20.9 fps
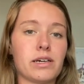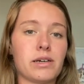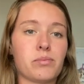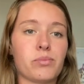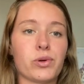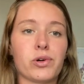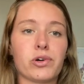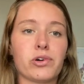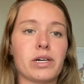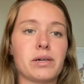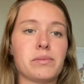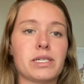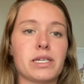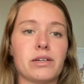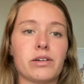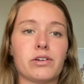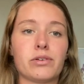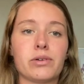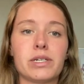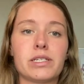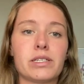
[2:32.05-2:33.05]
in programs that
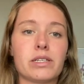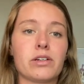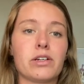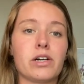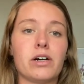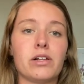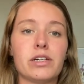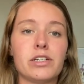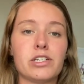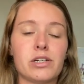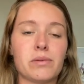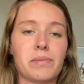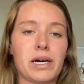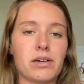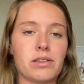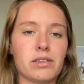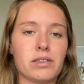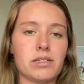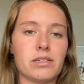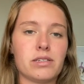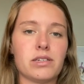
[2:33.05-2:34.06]
increase their knowledge about
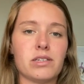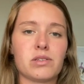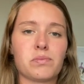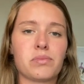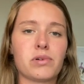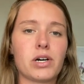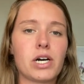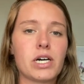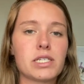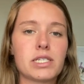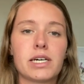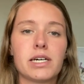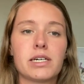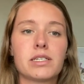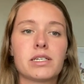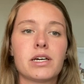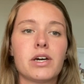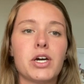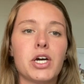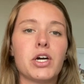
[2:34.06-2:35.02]
the disease process.